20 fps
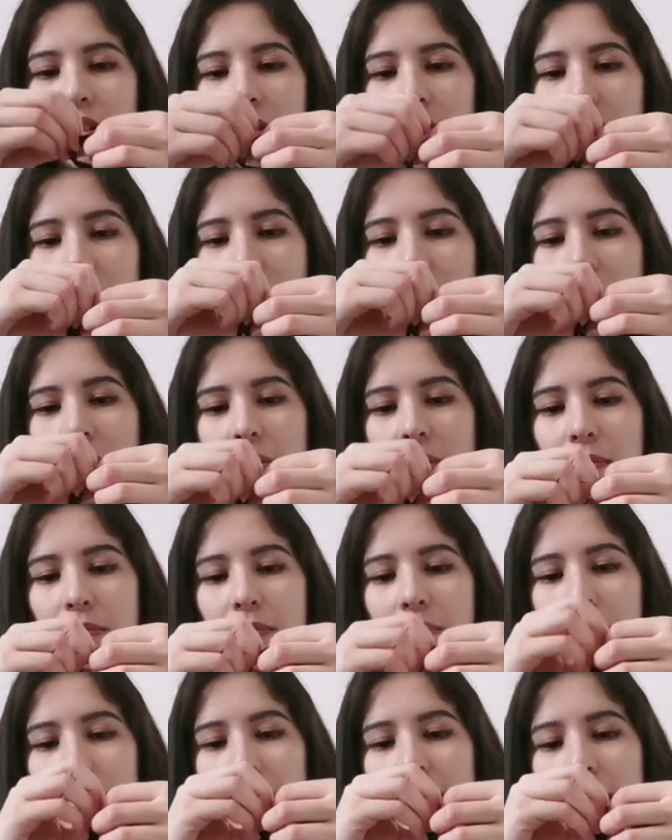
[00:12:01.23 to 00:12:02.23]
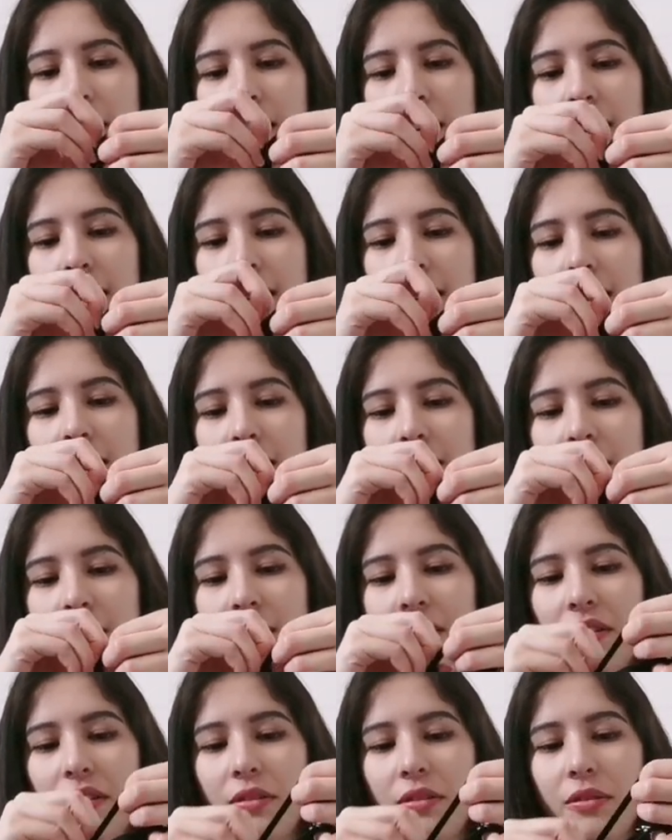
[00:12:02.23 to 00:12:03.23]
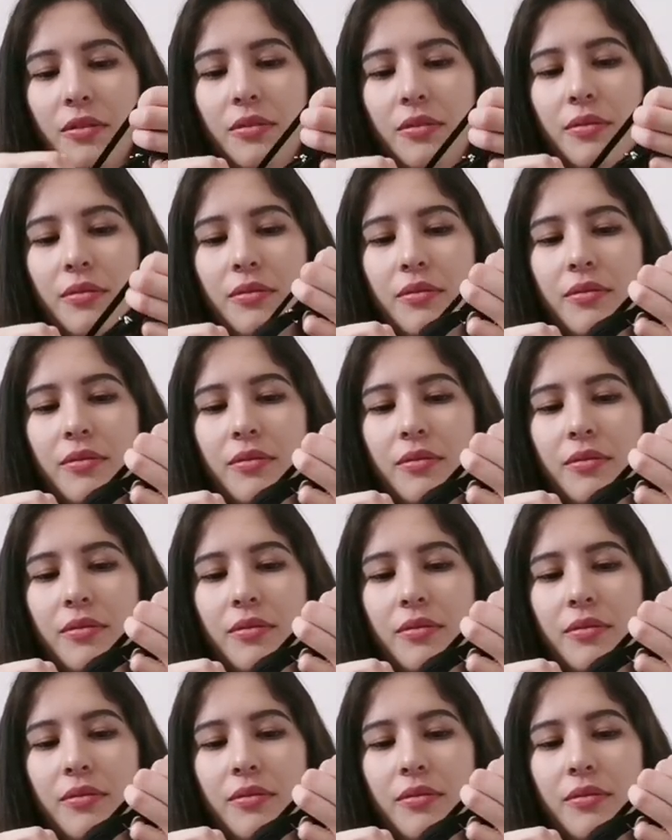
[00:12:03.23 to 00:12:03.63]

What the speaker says: if you guys plan on getting it too,